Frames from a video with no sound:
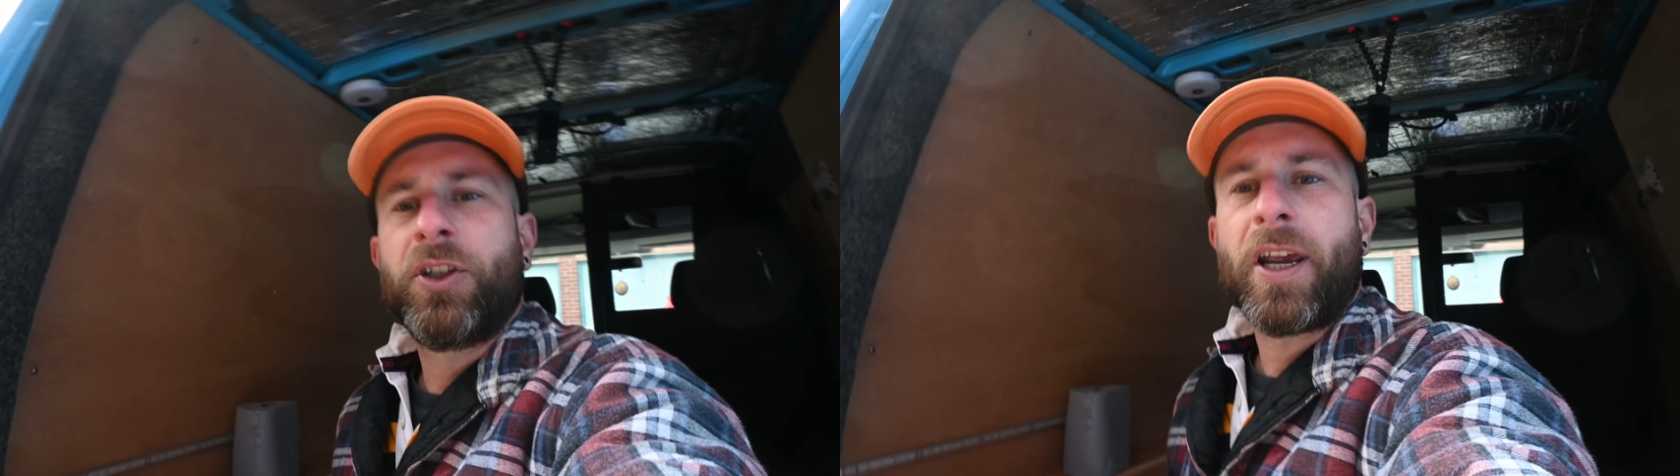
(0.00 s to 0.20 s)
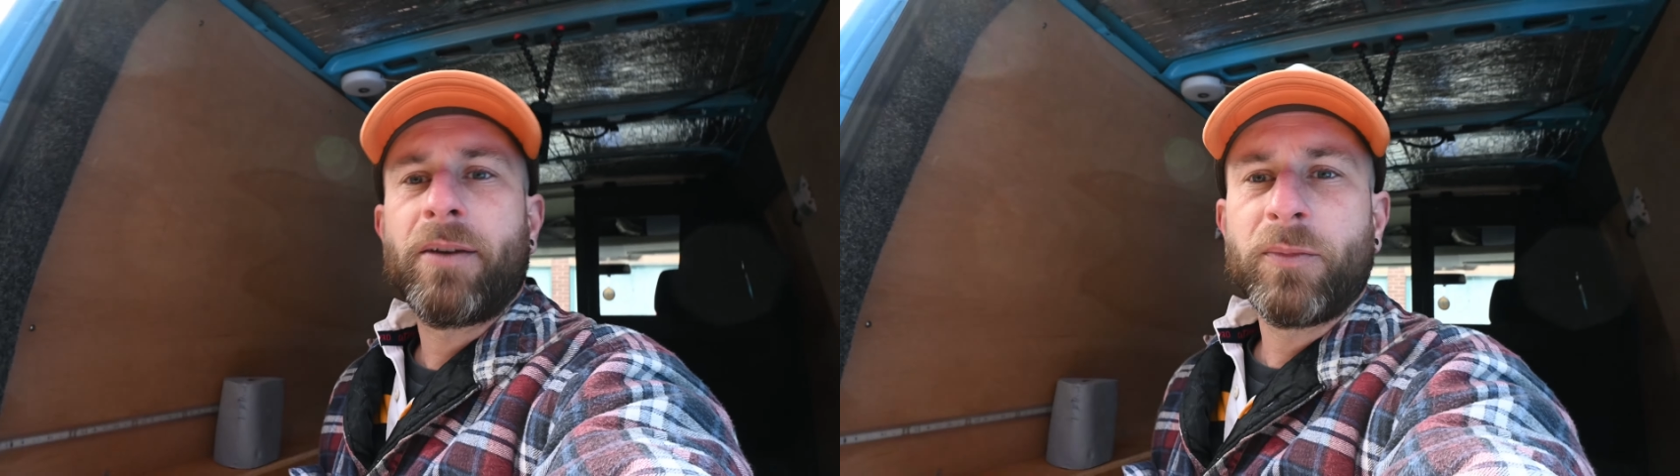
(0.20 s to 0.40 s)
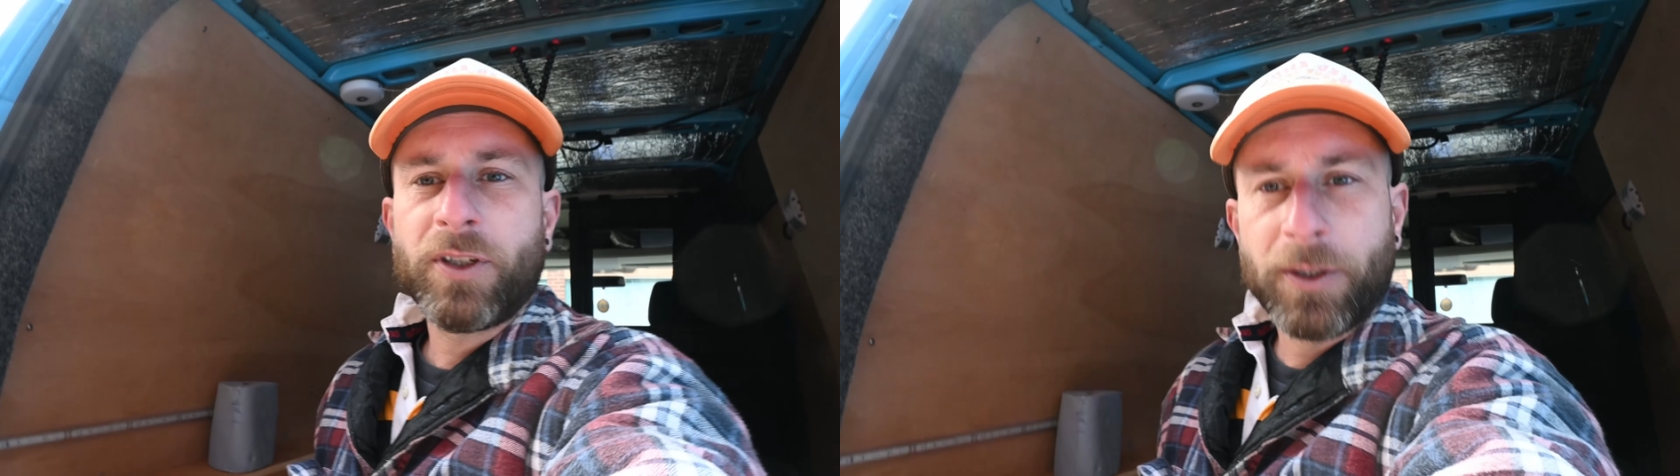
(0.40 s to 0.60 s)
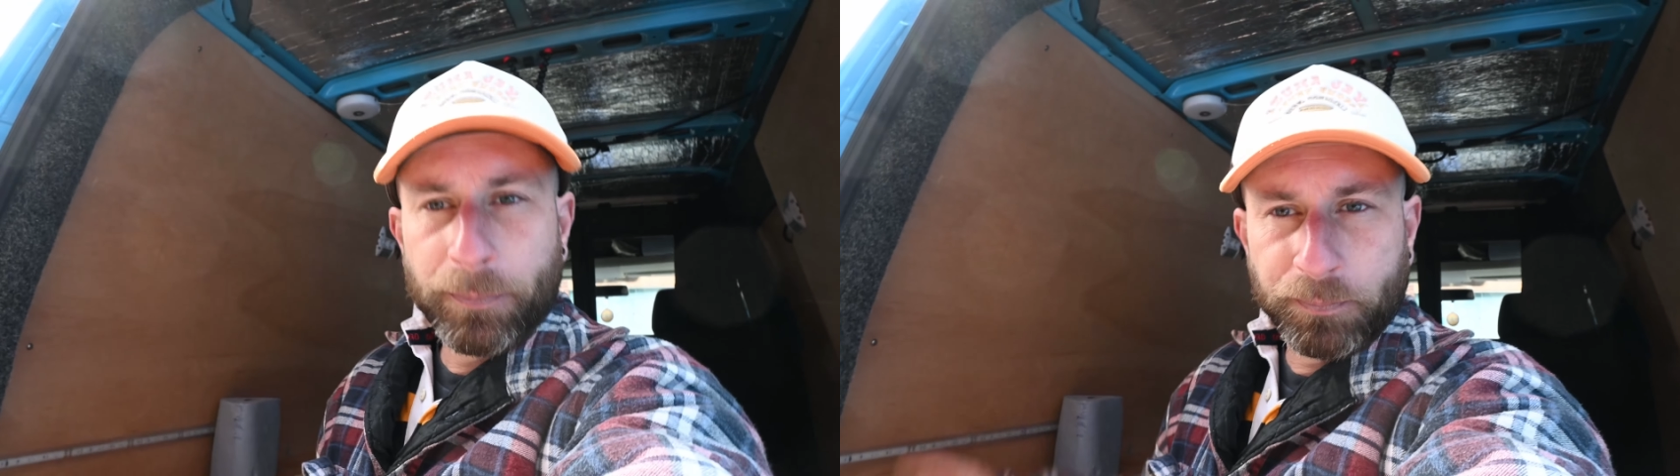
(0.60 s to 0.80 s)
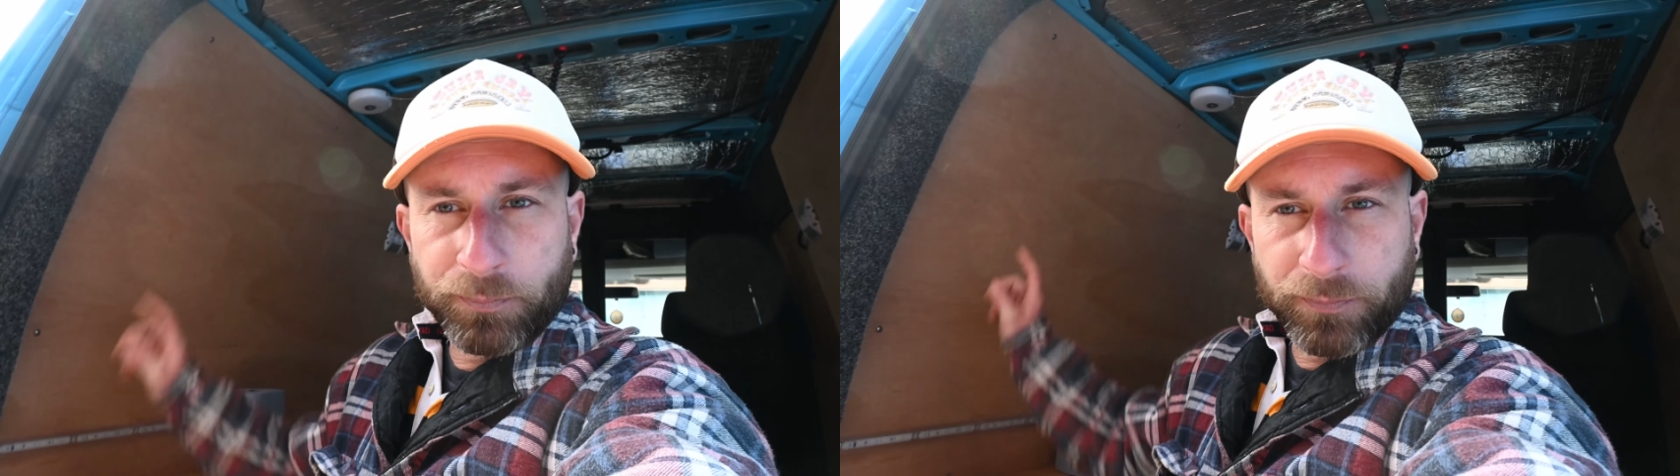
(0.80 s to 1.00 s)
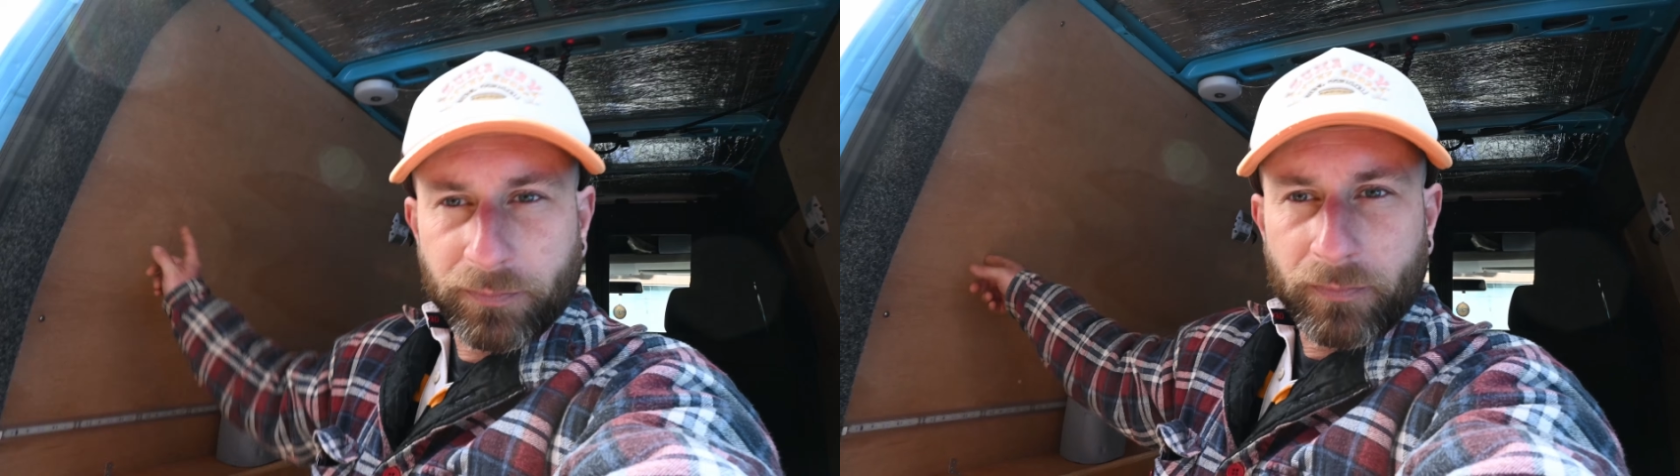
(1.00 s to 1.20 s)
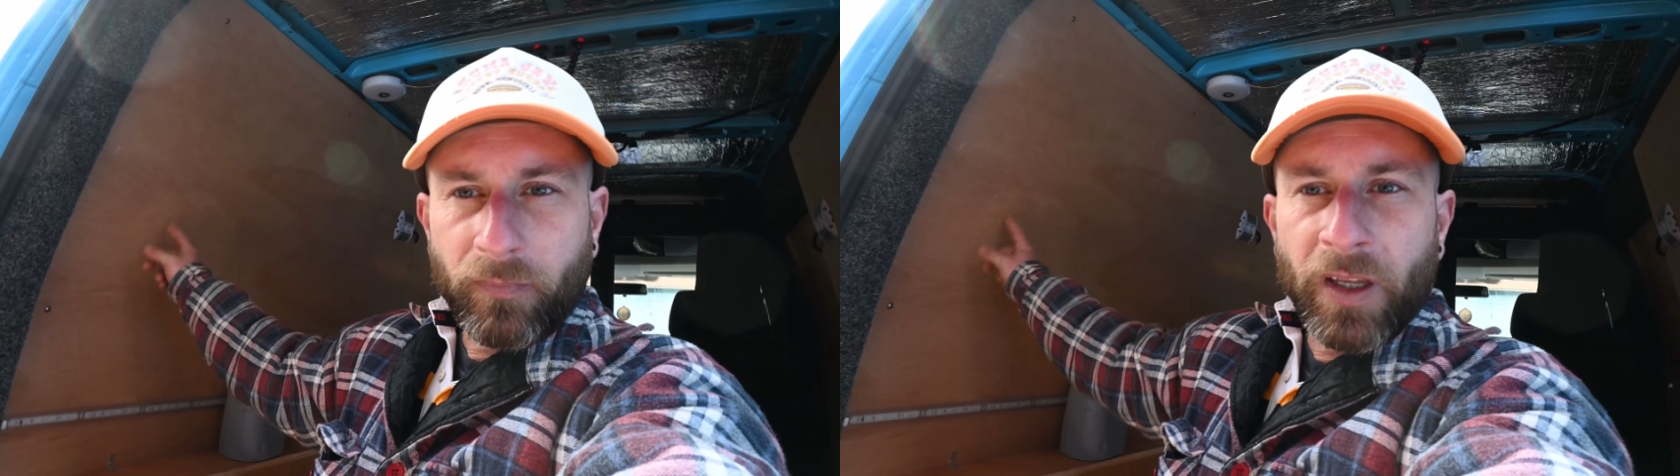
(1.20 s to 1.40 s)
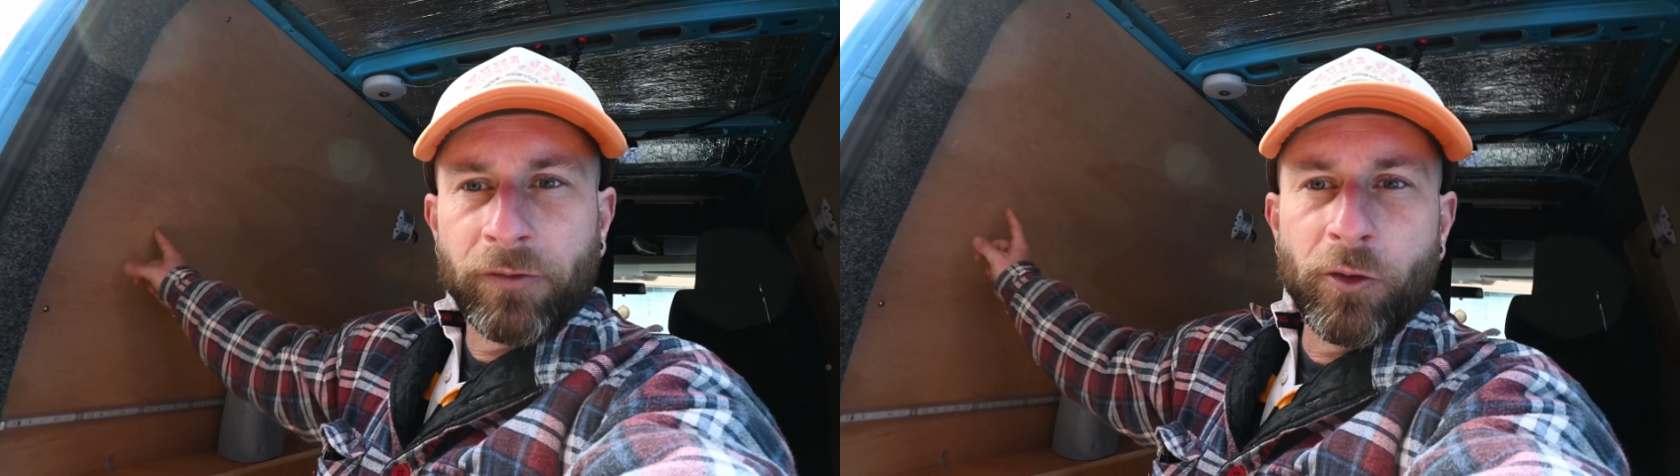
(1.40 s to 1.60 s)
James.
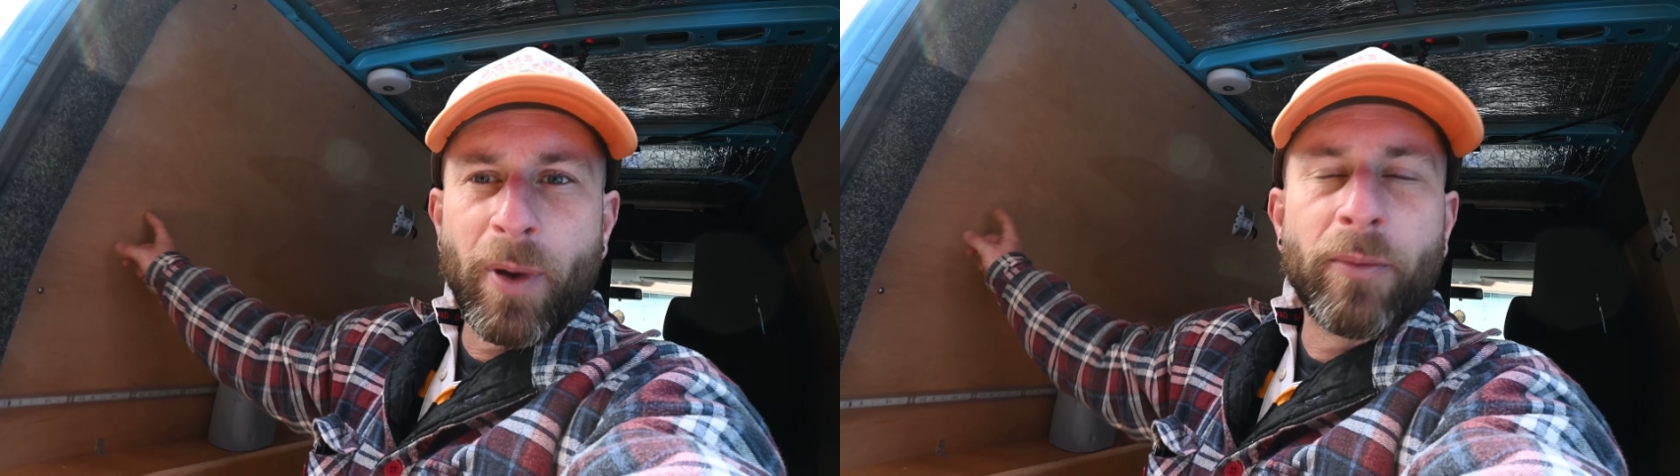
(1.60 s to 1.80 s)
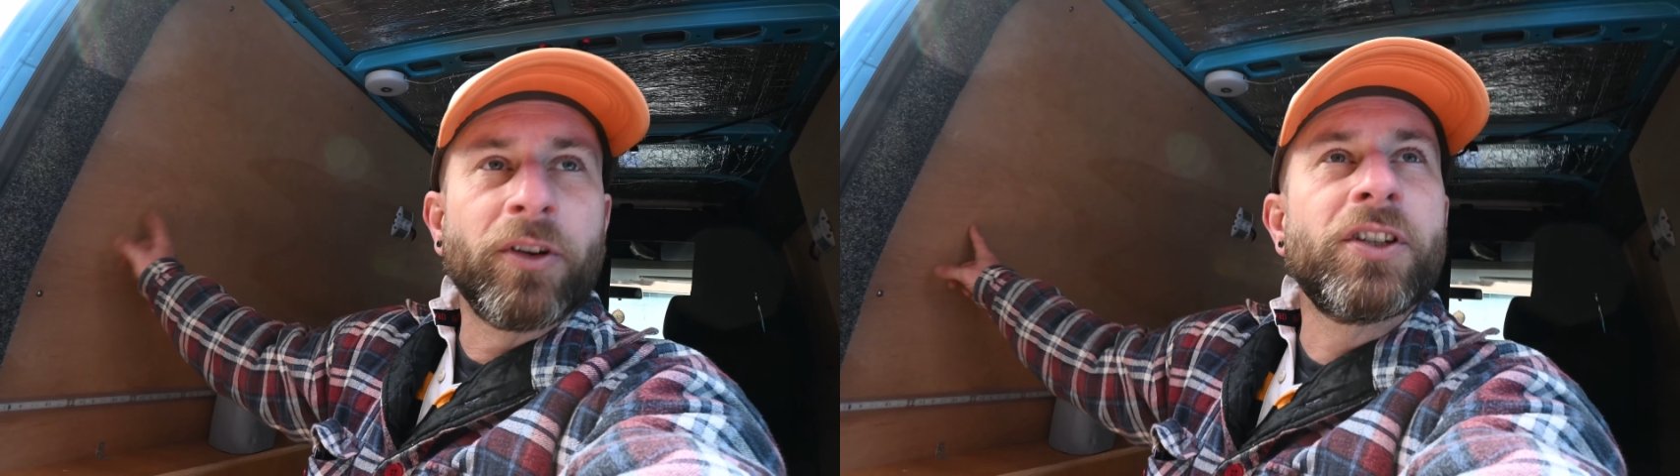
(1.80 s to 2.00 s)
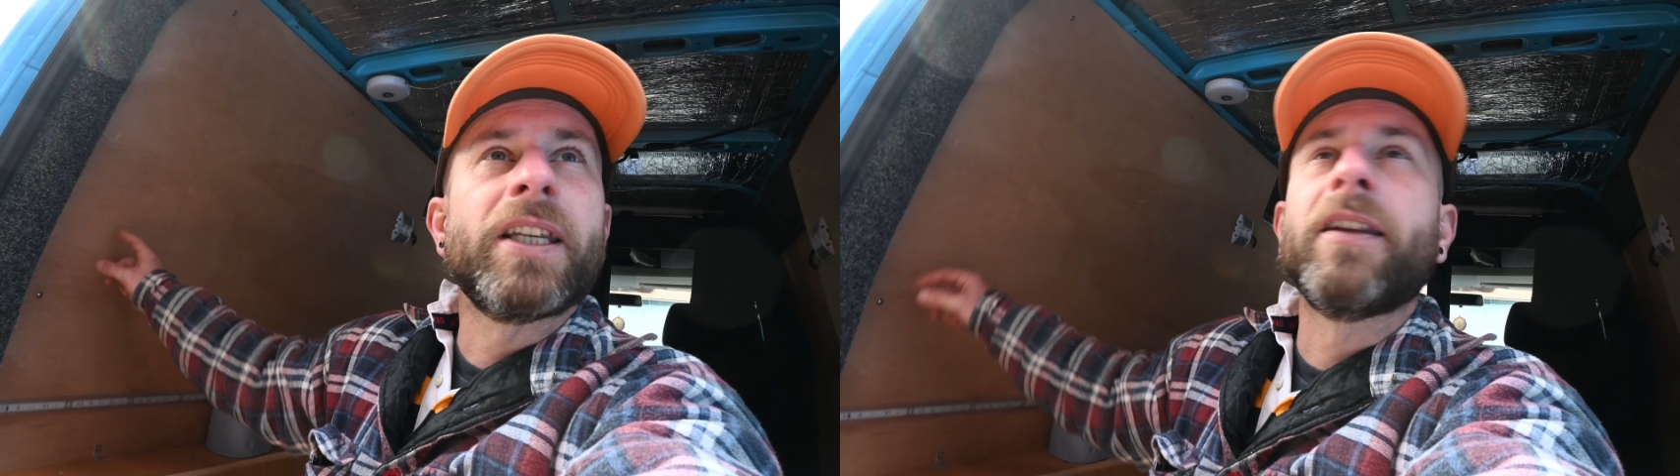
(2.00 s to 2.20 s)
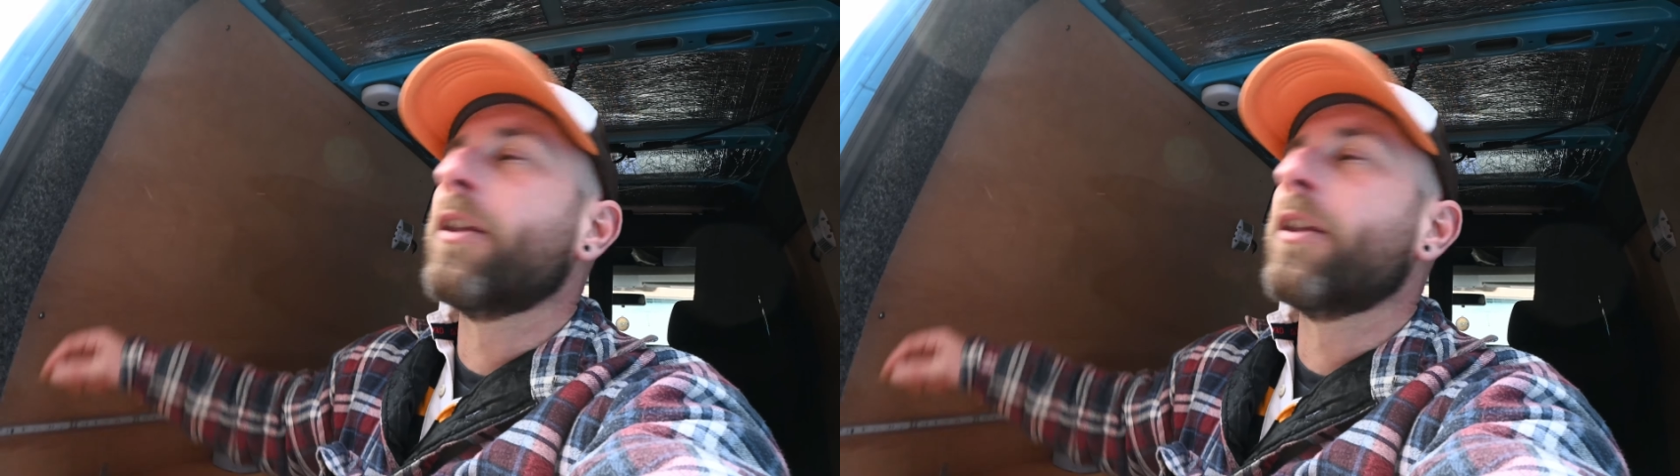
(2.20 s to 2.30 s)
If you remember, you've seen the